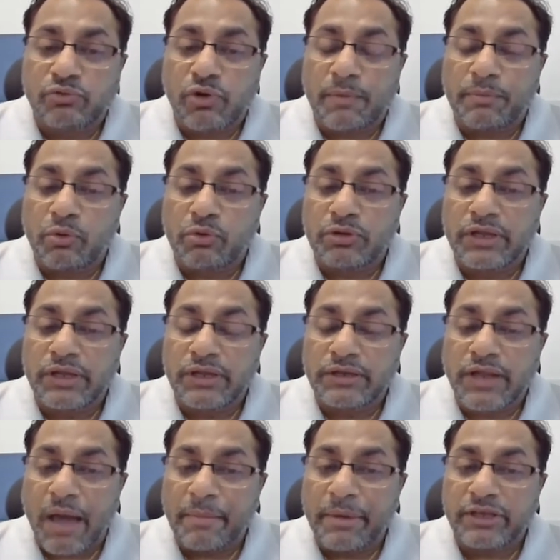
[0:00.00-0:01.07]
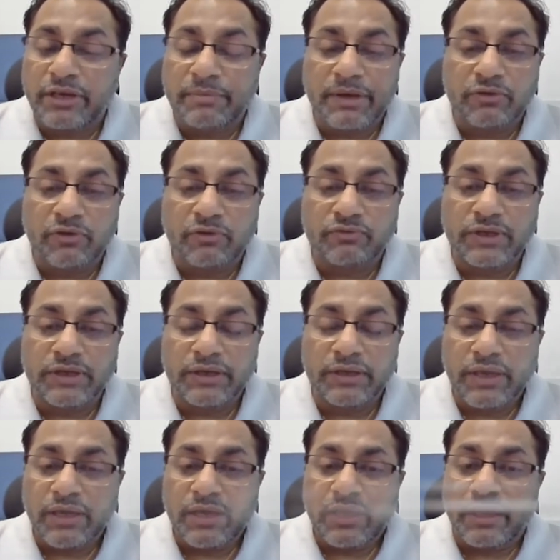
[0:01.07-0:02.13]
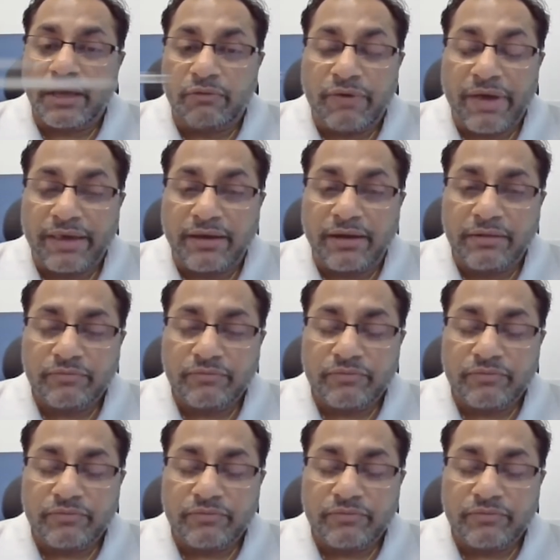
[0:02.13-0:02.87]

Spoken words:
to upload the damage image of the vehicle,